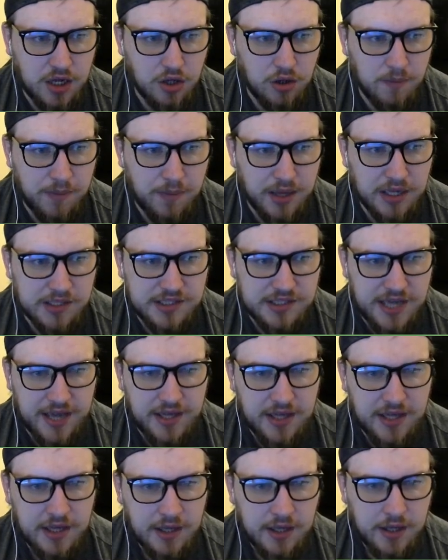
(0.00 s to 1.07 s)

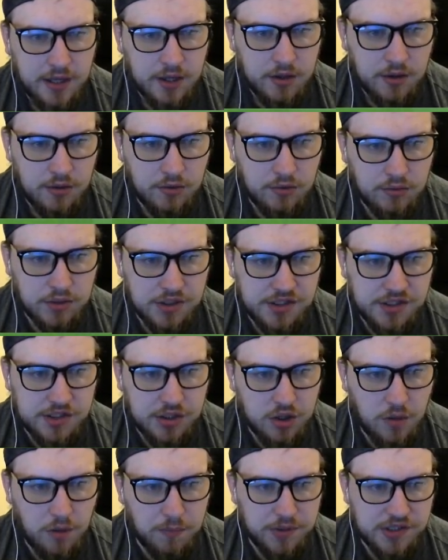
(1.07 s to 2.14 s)
ability. Oh, this is
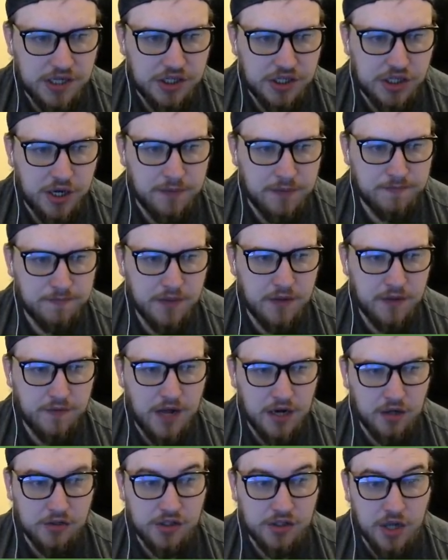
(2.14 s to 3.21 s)
a good position.
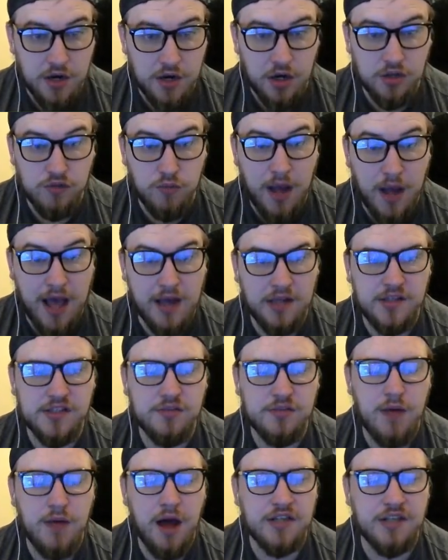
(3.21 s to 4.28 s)
Vanilson does well and
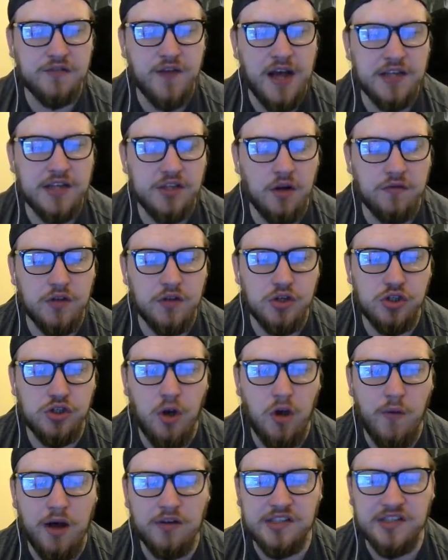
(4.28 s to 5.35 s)
Suarez fires off the
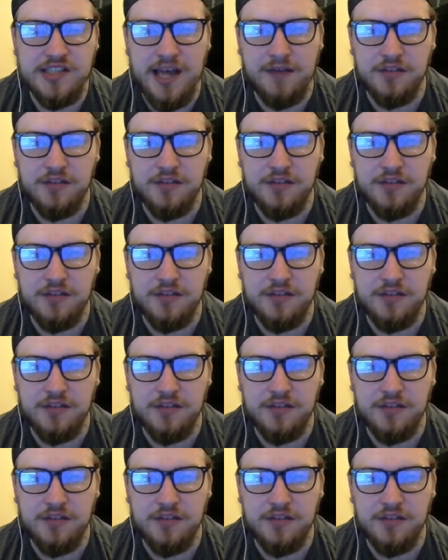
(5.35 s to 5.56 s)
shot. Well saved,